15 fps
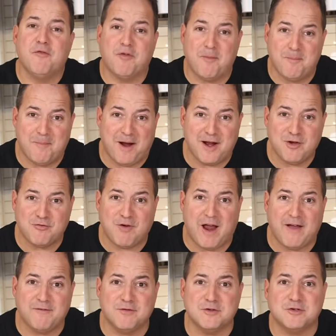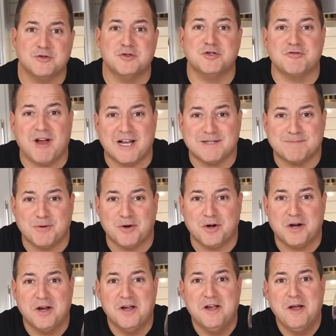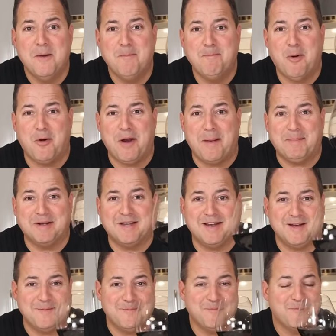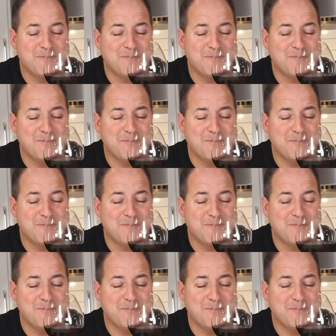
from my travels to Strasbourg. Bon appetit.